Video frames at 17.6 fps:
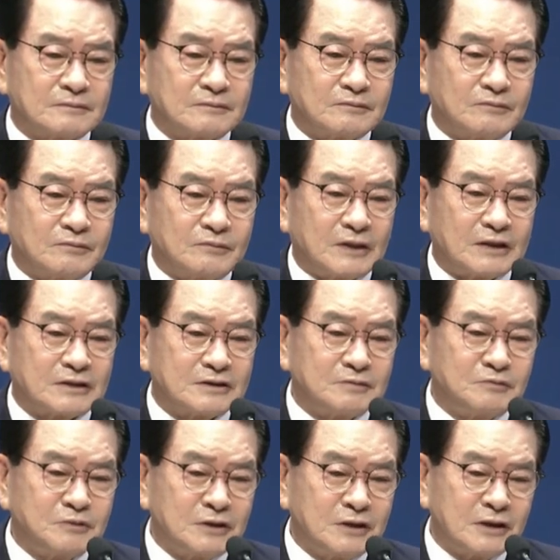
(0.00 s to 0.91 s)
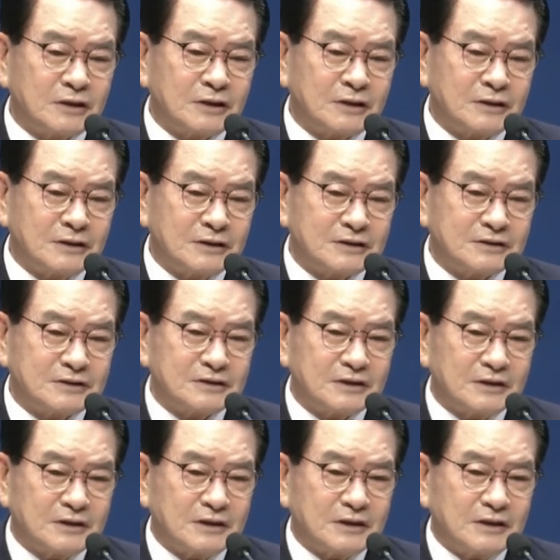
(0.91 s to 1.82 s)
had a
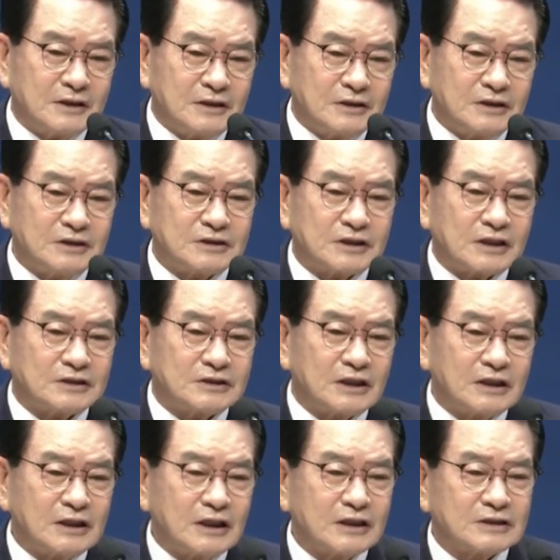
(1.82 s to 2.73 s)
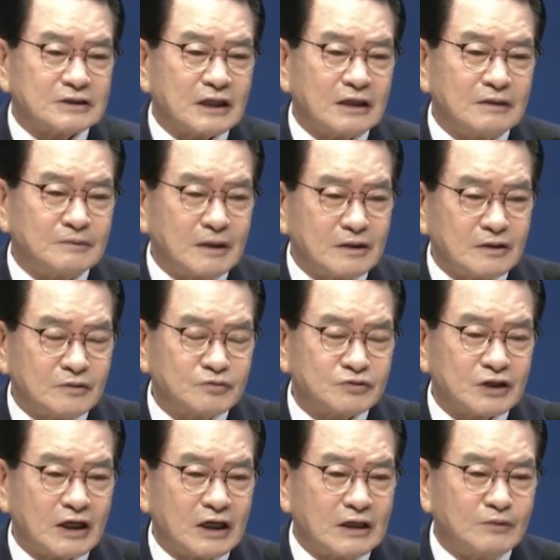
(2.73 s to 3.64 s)
conclusion saying, oh,
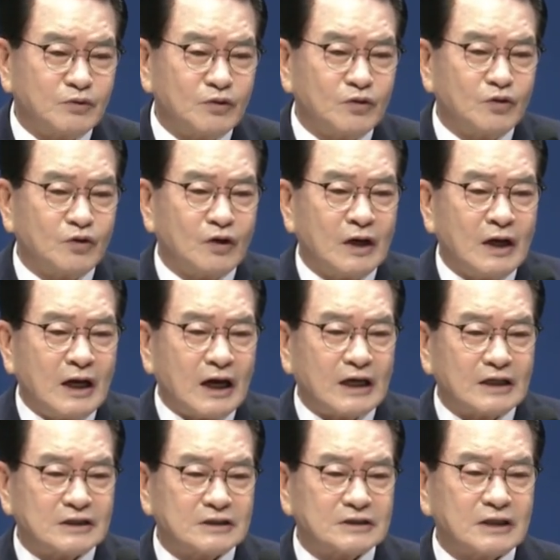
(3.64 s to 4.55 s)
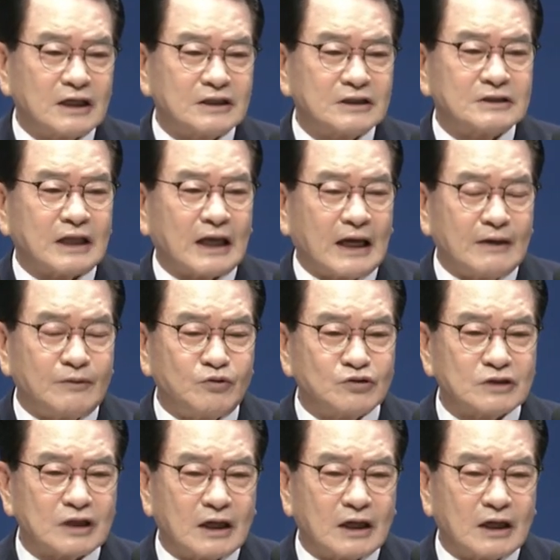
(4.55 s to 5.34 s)
believing in Jesus is the best thing.